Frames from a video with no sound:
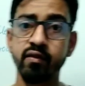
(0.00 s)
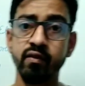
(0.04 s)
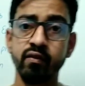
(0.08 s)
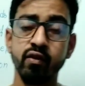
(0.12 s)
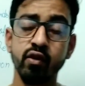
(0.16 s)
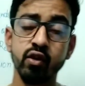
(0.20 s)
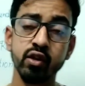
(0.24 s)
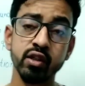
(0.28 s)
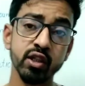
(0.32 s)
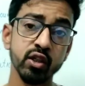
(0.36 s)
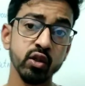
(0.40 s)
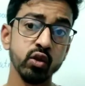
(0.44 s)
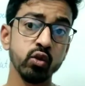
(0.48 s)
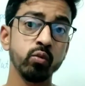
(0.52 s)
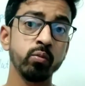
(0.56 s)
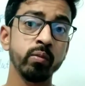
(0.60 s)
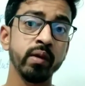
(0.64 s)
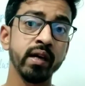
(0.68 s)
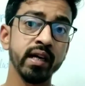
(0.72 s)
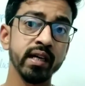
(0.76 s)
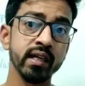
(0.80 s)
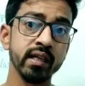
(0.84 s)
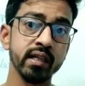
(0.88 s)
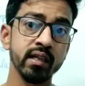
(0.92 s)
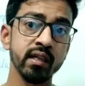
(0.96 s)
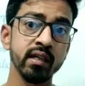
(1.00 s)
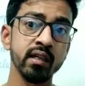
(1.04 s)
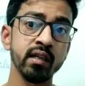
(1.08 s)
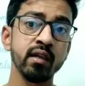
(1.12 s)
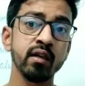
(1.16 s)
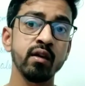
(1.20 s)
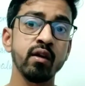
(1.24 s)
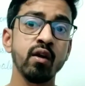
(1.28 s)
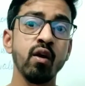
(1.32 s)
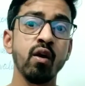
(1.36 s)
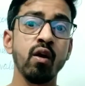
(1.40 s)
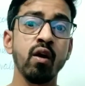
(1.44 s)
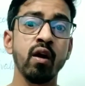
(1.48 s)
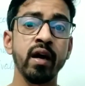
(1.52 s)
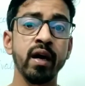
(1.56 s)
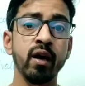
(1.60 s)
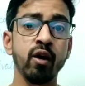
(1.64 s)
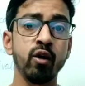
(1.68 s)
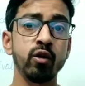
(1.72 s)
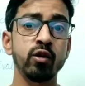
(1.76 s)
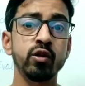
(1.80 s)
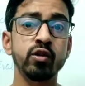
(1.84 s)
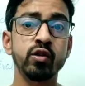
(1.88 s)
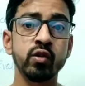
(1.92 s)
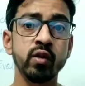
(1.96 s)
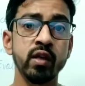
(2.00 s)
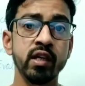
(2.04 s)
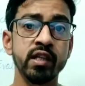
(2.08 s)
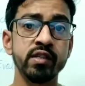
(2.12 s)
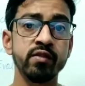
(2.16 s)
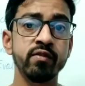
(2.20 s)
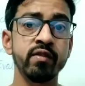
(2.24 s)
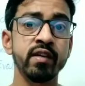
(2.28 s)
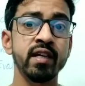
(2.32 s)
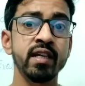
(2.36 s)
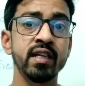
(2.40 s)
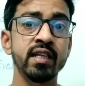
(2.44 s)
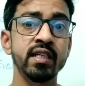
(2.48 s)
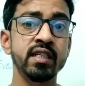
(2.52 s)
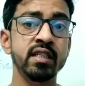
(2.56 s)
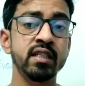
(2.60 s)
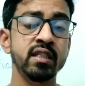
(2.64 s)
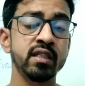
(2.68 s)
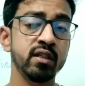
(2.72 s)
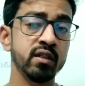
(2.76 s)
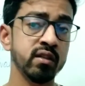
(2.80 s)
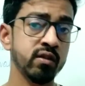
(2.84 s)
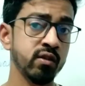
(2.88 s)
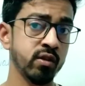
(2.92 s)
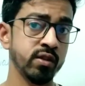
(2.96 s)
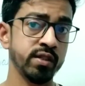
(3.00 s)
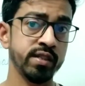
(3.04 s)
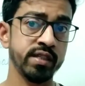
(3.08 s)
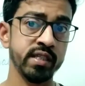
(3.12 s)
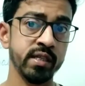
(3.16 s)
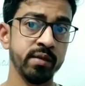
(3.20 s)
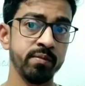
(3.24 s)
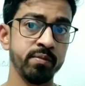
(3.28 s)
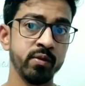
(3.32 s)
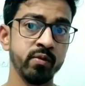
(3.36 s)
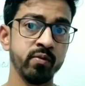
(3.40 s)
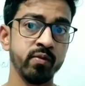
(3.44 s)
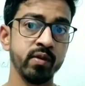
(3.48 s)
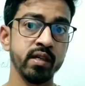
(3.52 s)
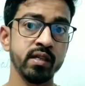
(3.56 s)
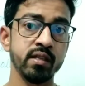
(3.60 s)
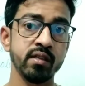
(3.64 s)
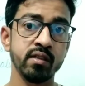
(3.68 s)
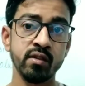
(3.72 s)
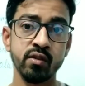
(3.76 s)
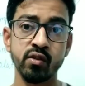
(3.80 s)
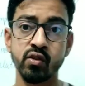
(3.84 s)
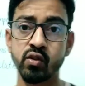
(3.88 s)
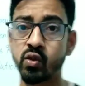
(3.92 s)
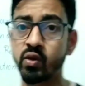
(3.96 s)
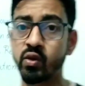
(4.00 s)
for the numerical, also as well as concept wise. So